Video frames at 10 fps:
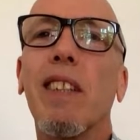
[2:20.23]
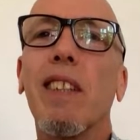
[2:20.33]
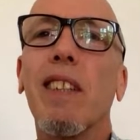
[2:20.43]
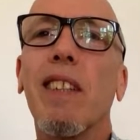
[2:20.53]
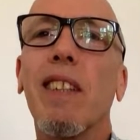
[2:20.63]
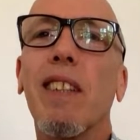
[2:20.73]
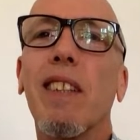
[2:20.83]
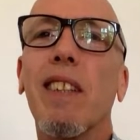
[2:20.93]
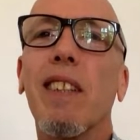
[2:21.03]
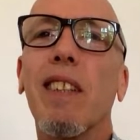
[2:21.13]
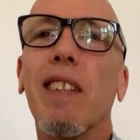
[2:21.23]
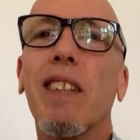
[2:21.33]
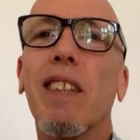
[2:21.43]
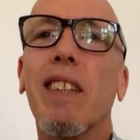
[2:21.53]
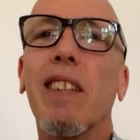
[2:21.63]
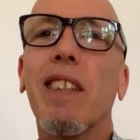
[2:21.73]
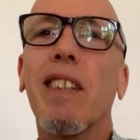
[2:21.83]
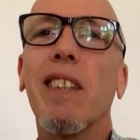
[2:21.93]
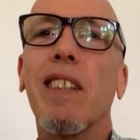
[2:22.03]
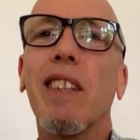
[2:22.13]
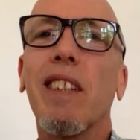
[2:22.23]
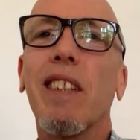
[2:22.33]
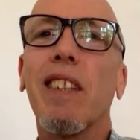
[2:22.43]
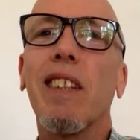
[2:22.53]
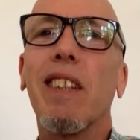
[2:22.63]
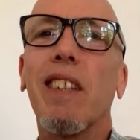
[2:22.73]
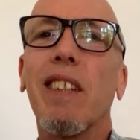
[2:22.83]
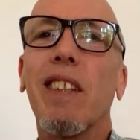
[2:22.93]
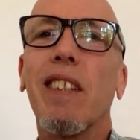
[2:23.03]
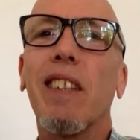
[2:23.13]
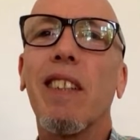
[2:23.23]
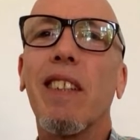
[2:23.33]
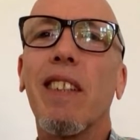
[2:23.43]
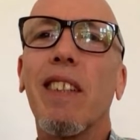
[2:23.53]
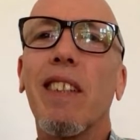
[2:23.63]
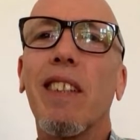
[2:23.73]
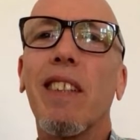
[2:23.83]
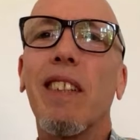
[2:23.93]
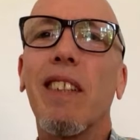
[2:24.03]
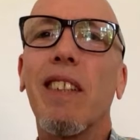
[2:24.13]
(silent)